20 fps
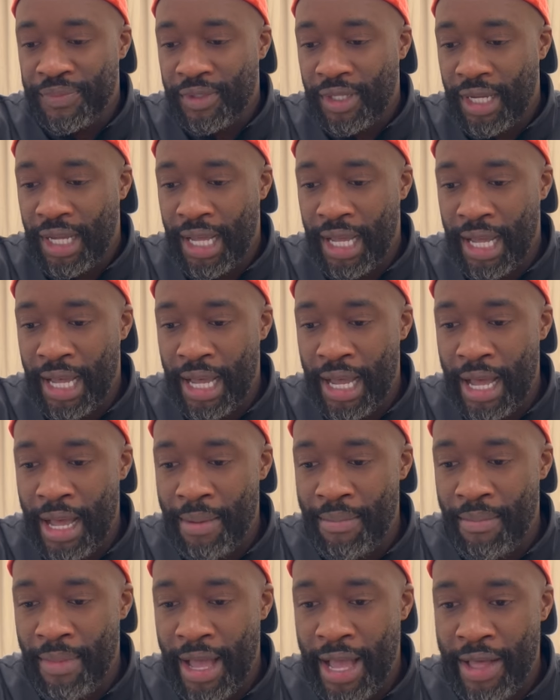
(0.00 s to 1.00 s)

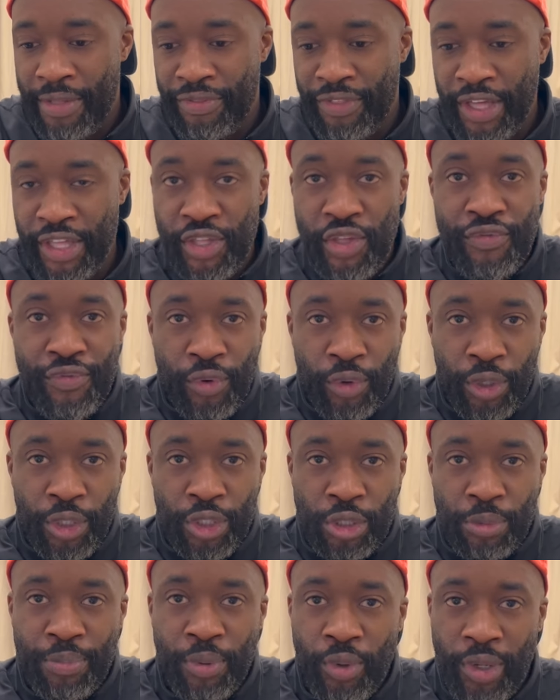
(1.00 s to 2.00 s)
And thank you for all your
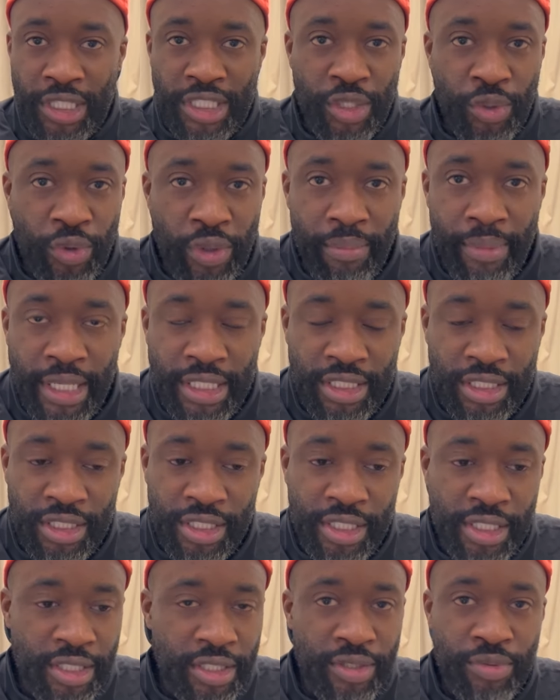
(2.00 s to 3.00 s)
support. I see all the
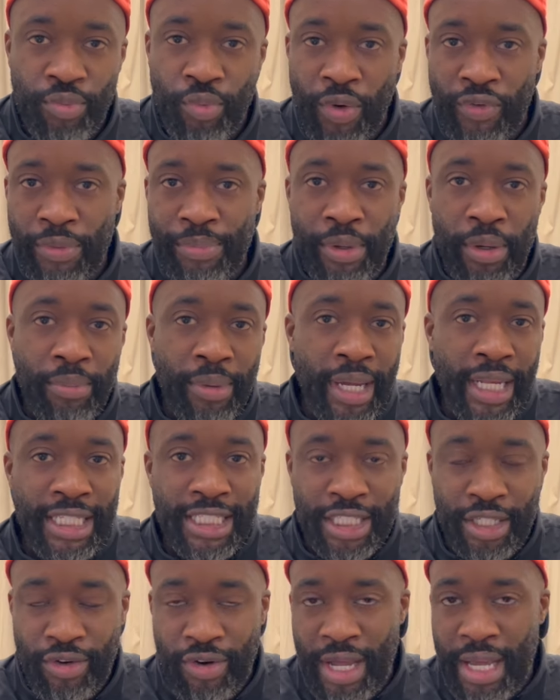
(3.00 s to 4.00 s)
messages, whether it be on my
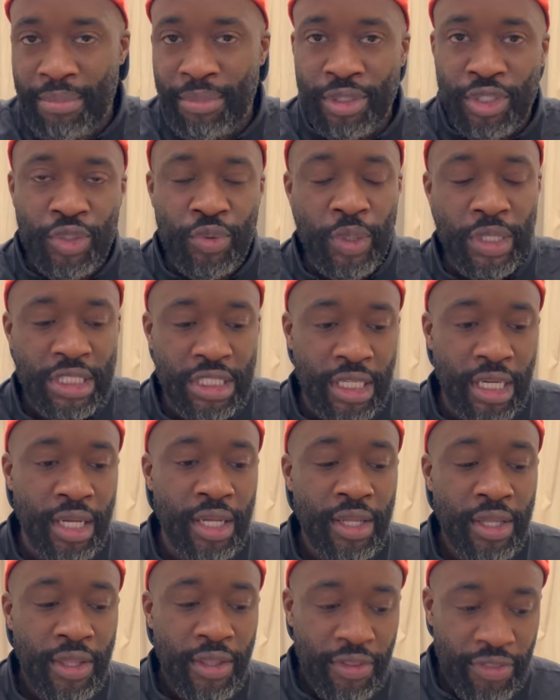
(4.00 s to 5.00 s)
Instagram, on Twitter.
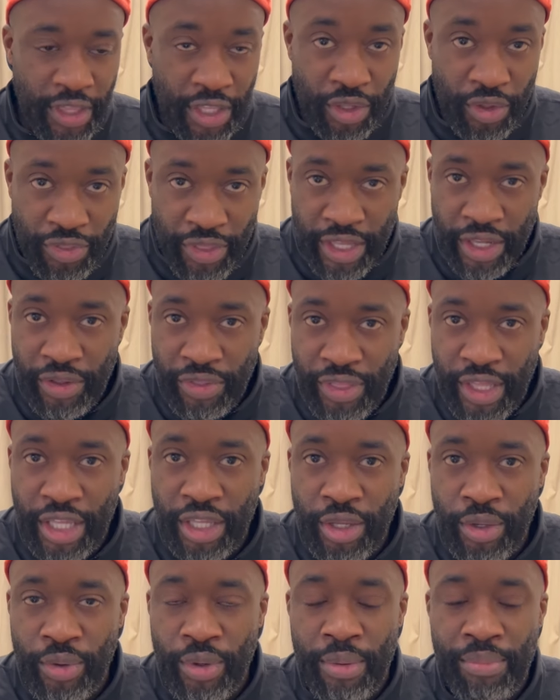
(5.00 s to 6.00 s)
Thank
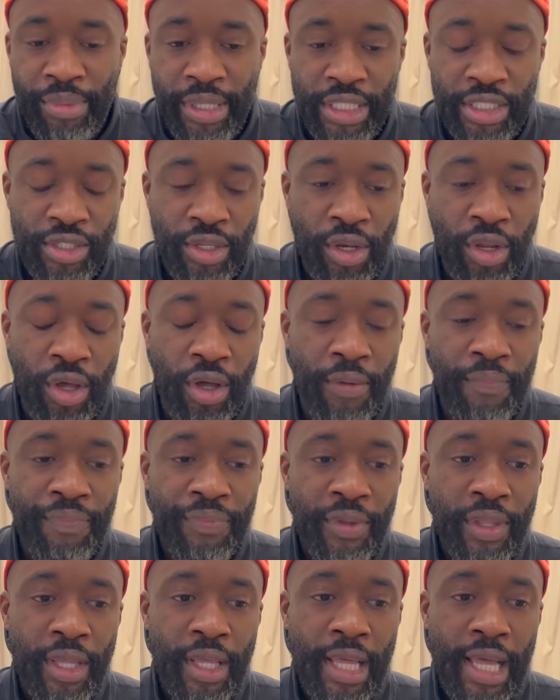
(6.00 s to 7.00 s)
you. It means a lot.
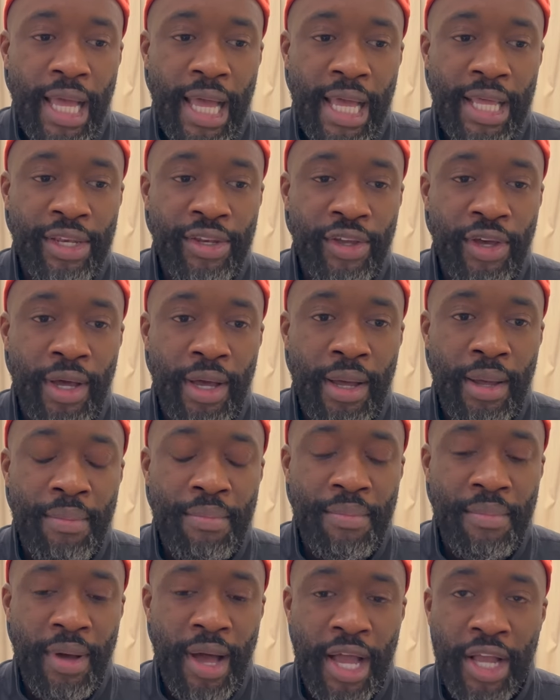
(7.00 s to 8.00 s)

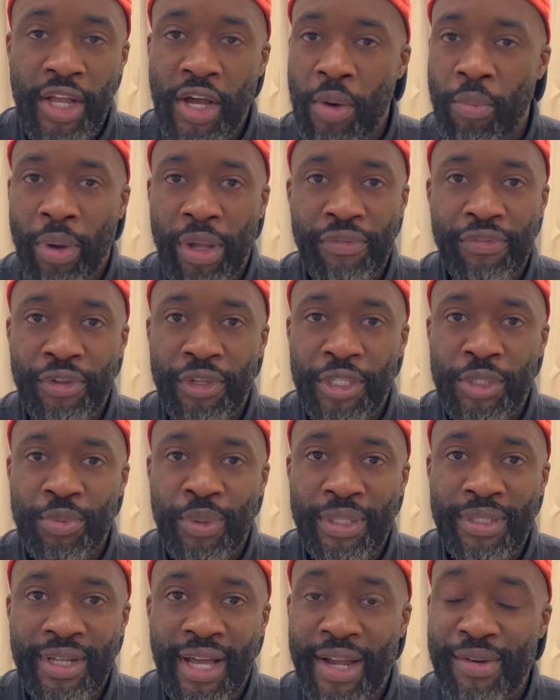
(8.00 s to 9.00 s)
And I can't wait for this
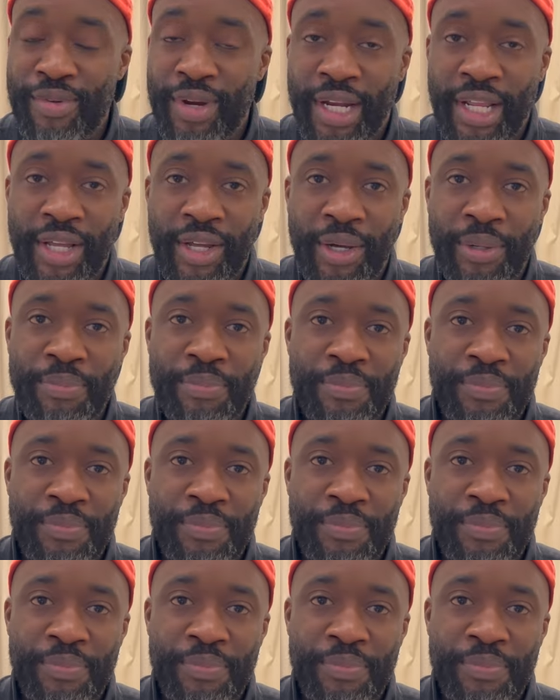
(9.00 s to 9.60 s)
one. I really can't.